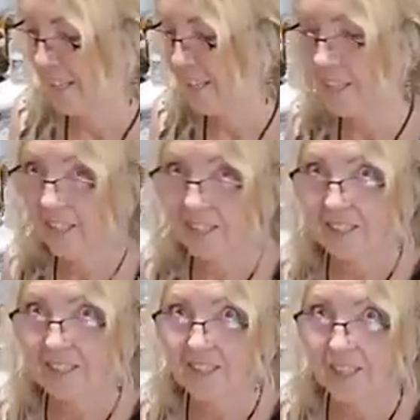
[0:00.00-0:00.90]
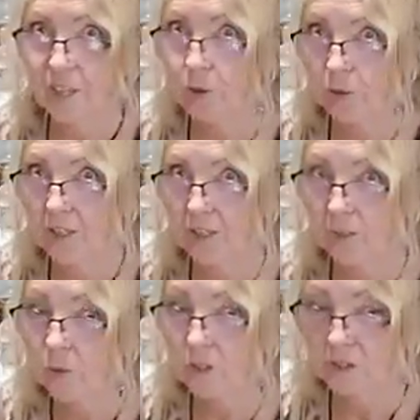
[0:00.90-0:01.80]
This, you guys
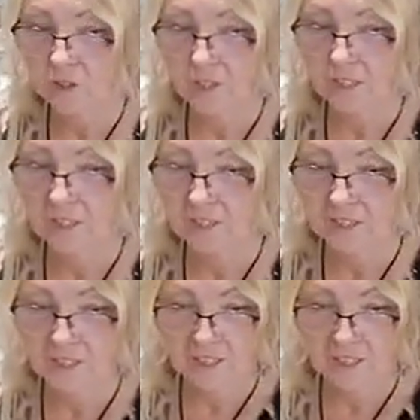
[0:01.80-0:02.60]
will just,